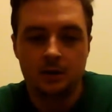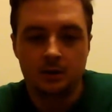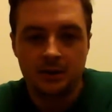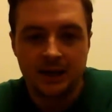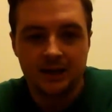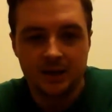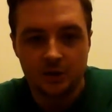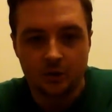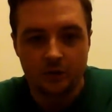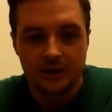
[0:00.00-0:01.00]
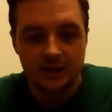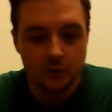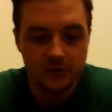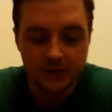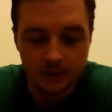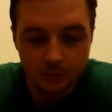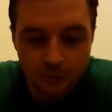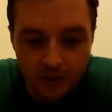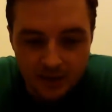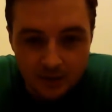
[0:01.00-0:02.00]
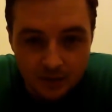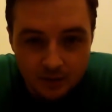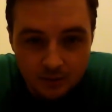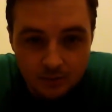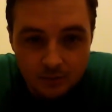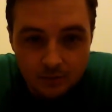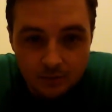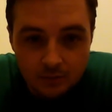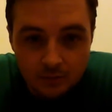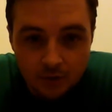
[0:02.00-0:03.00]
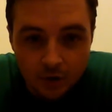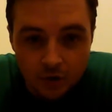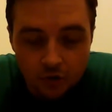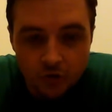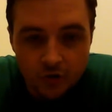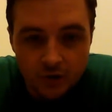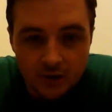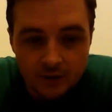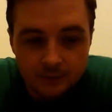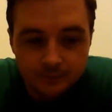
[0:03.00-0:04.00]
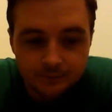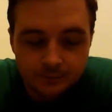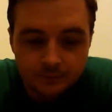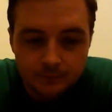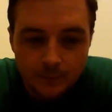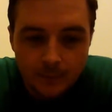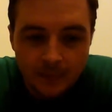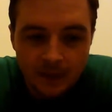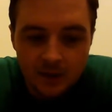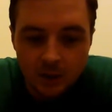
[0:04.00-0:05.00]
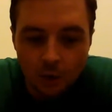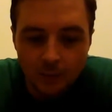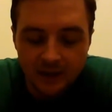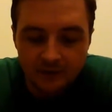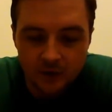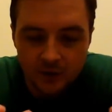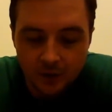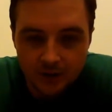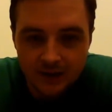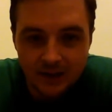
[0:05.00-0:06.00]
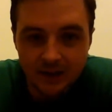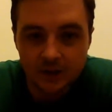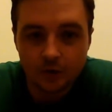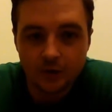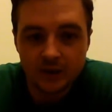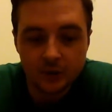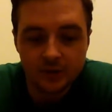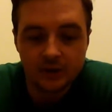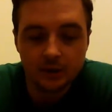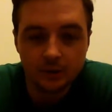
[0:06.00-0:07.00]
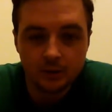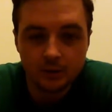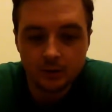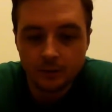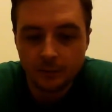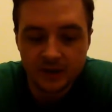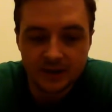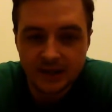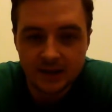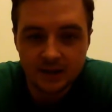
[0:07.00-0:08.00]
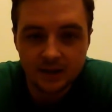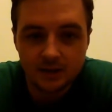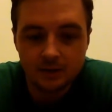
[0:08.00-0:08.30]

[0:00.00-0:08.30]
telling stories using present constructions. So, but if you start telling a story using the present tense,